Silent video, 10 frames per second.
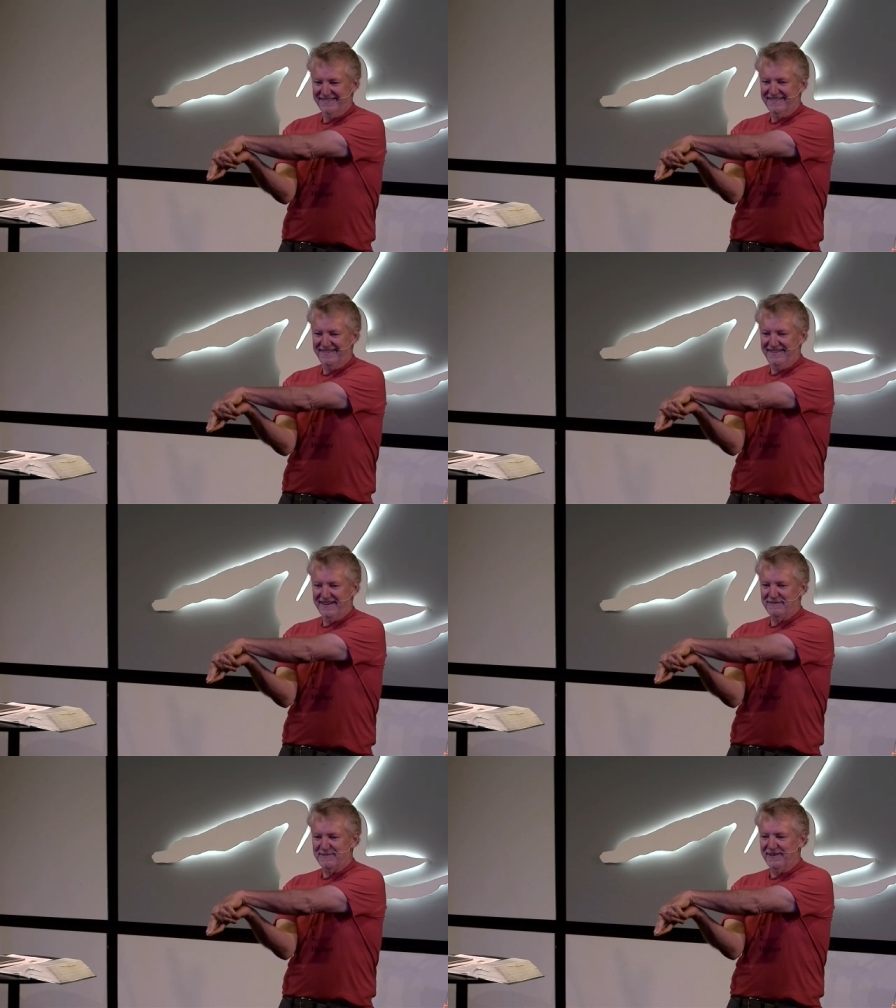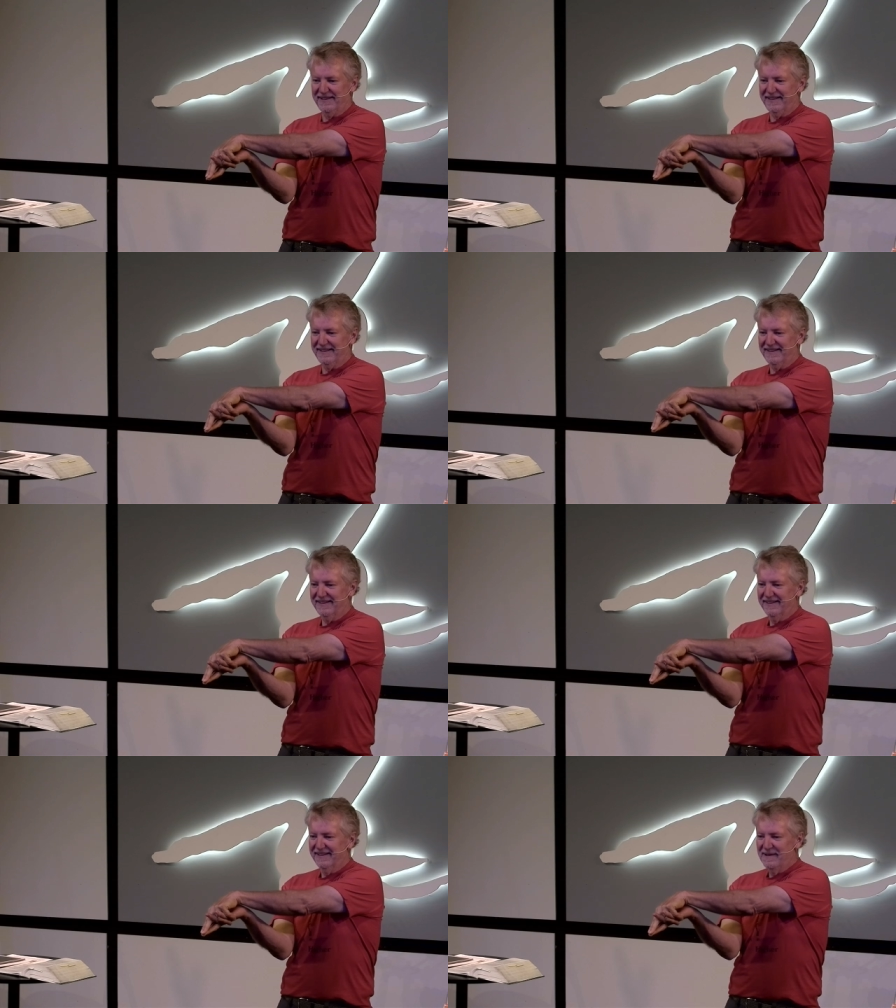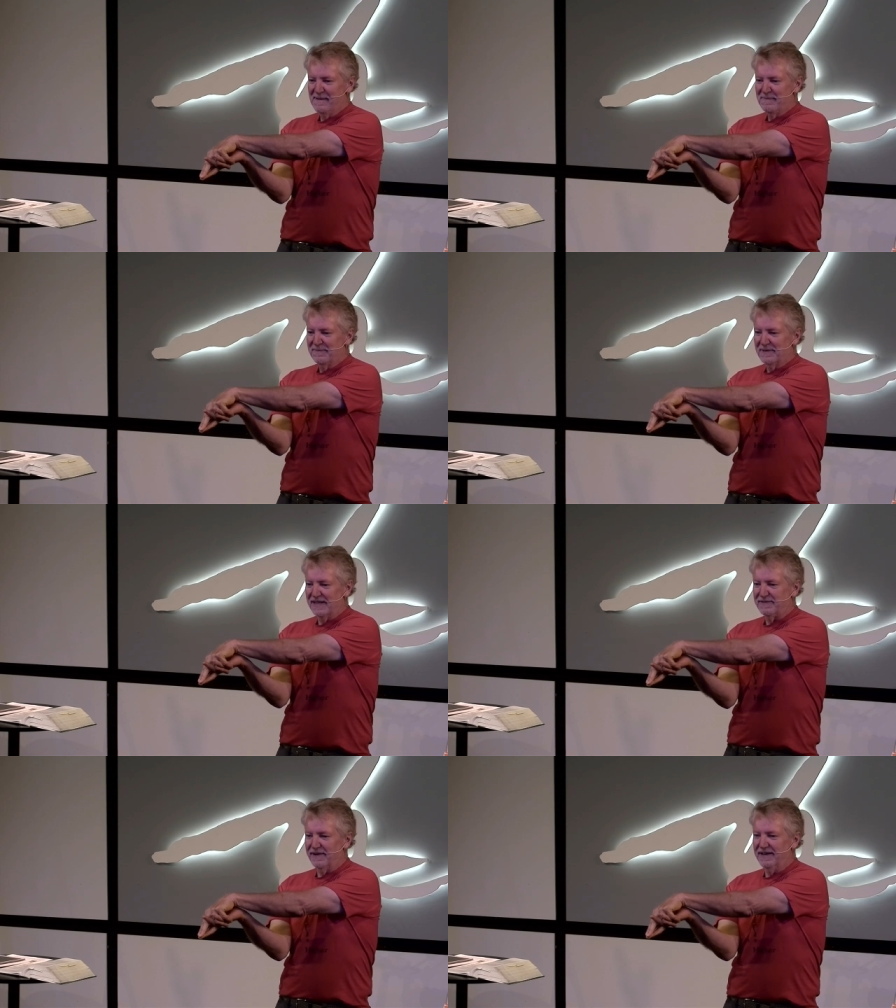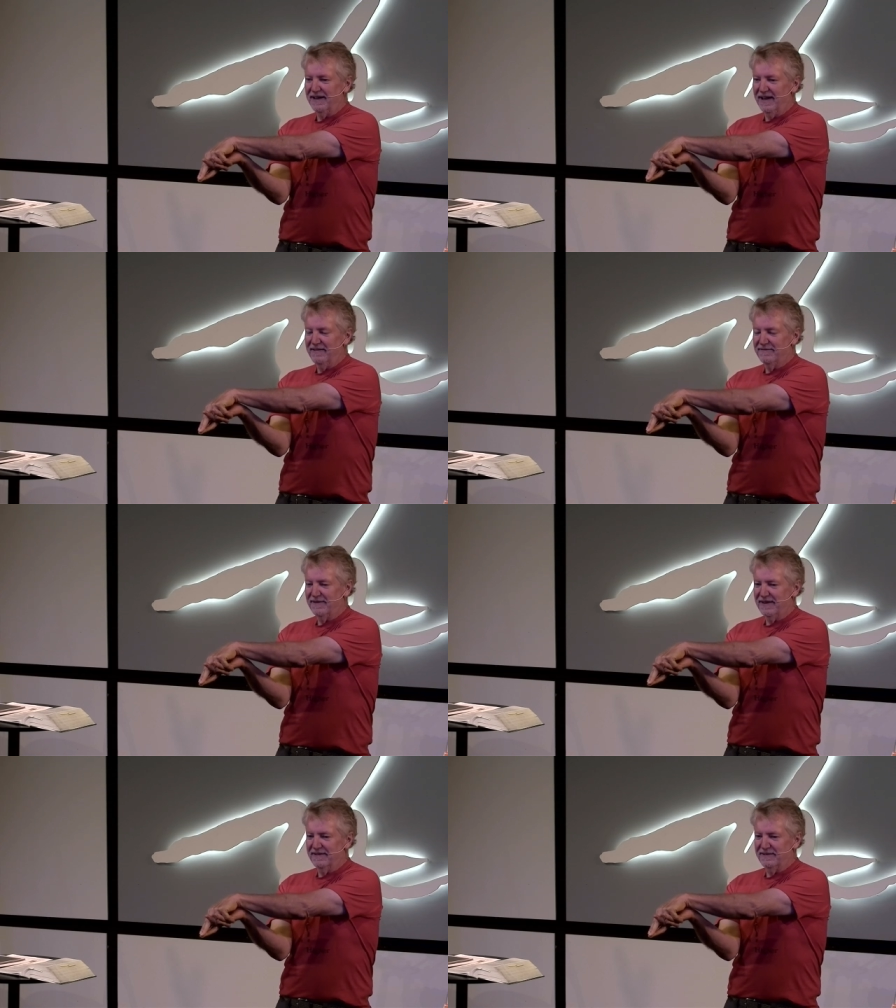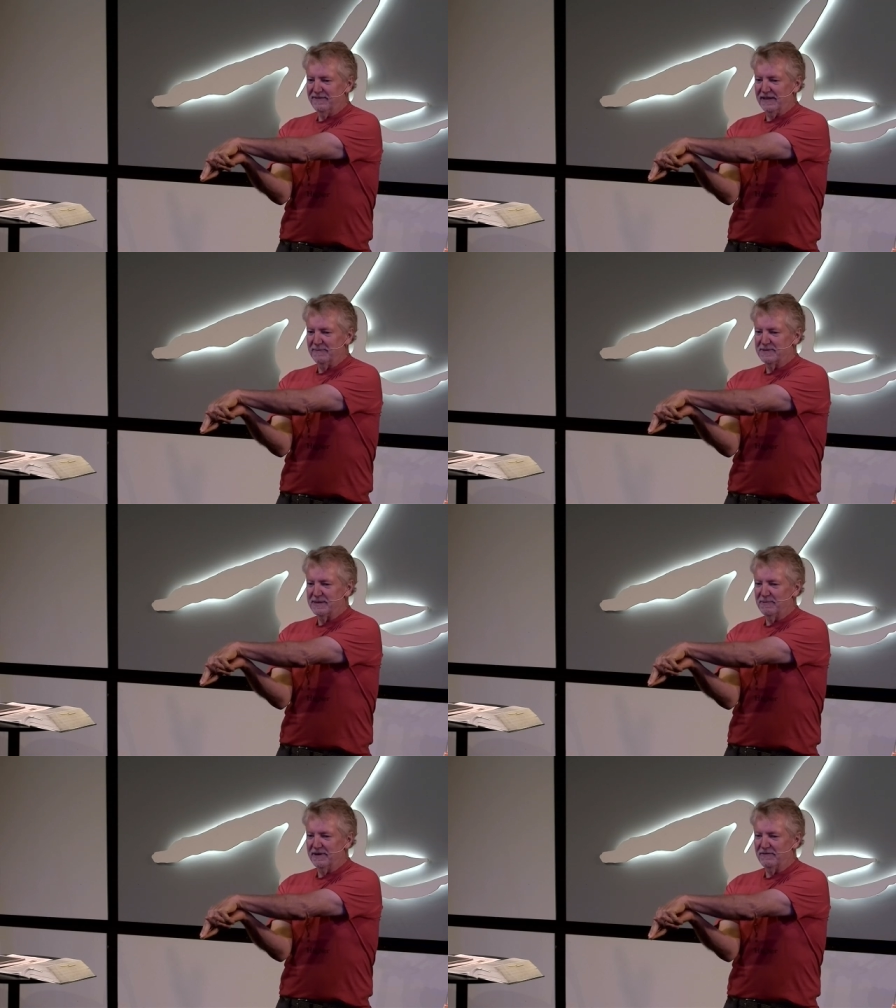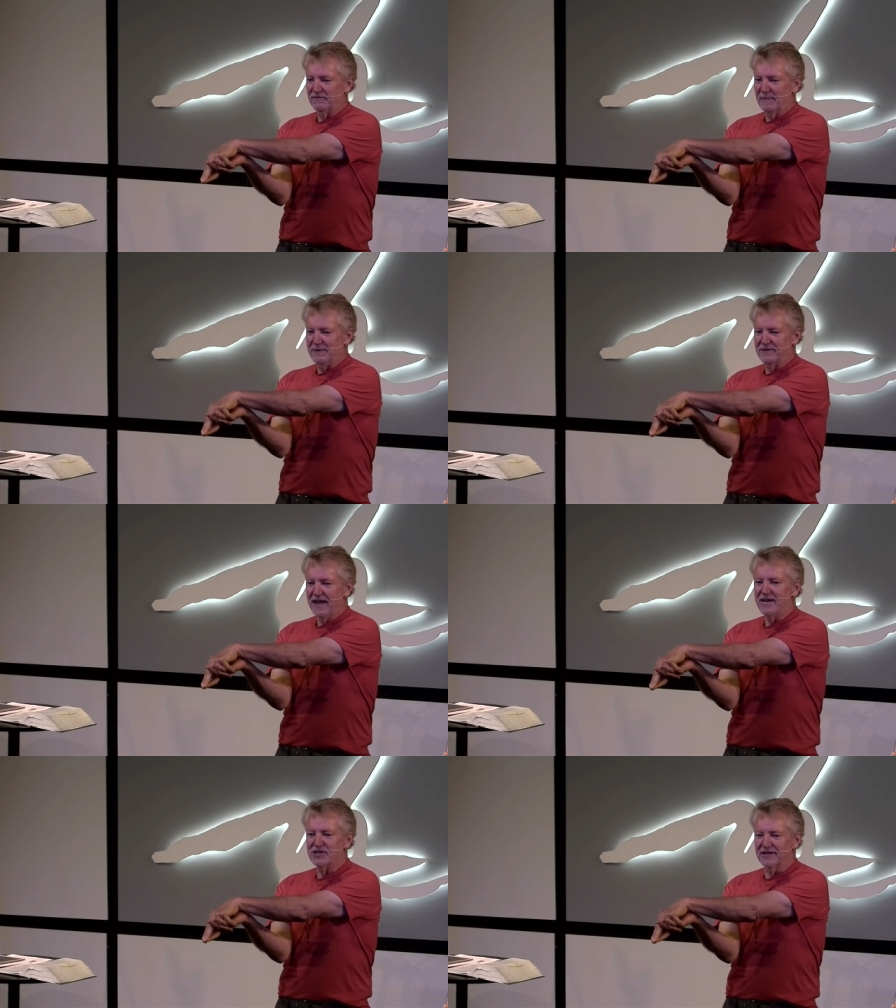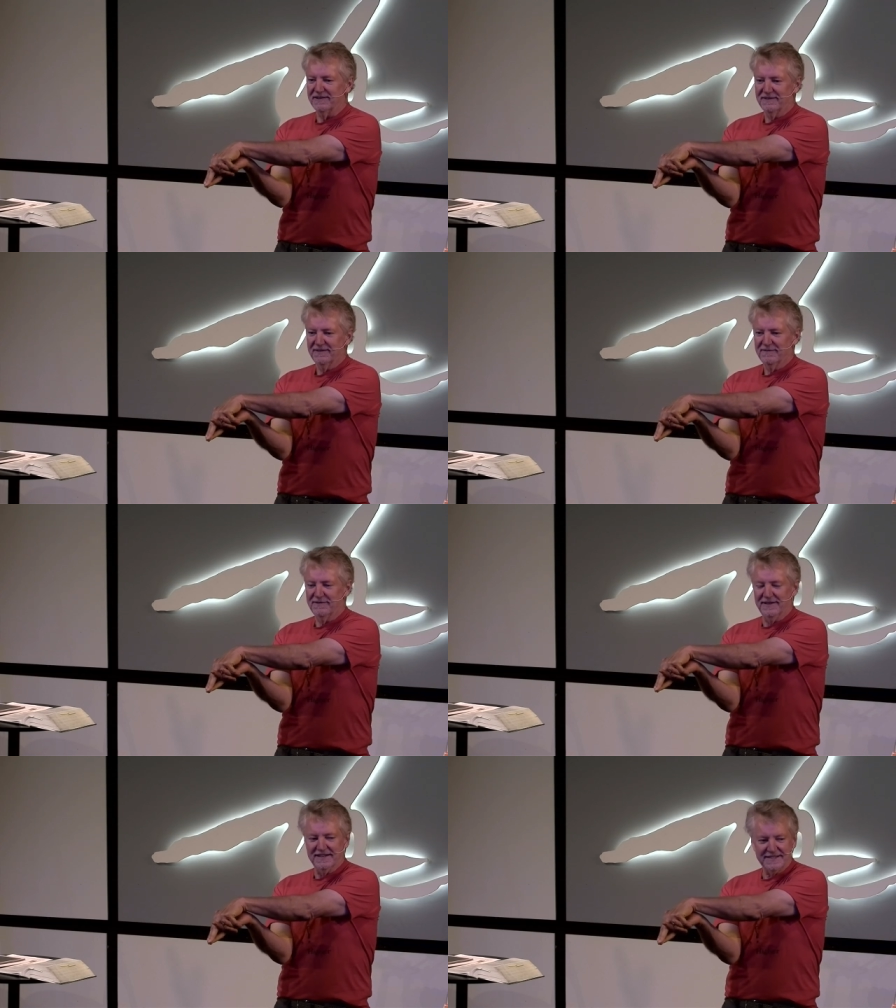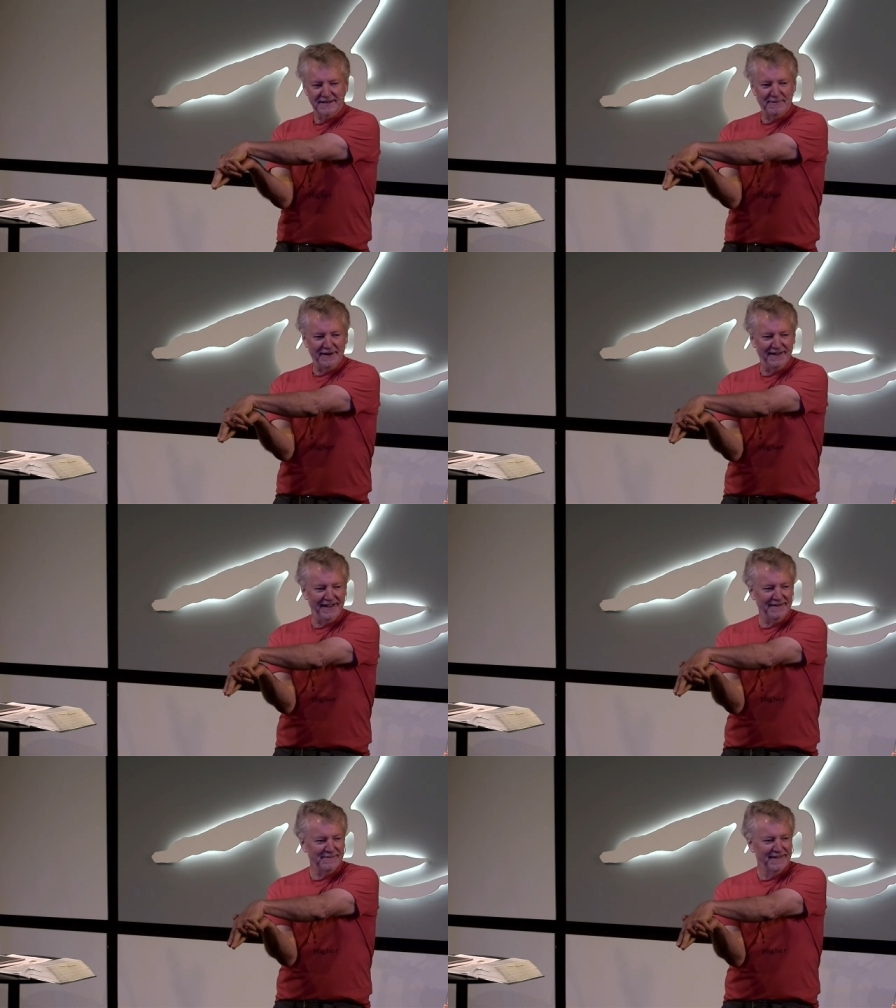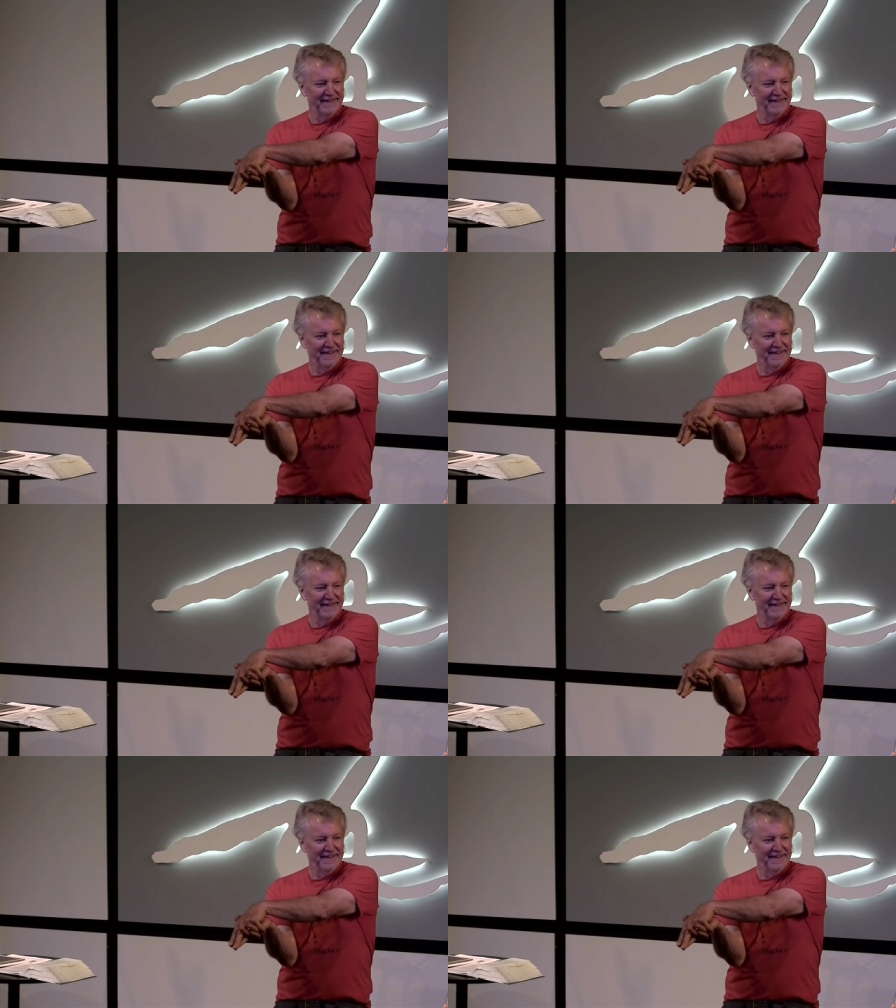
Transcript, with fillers: You have someone like that? It's funny, I've uh, developed somewhat of a reputation for this, apparently,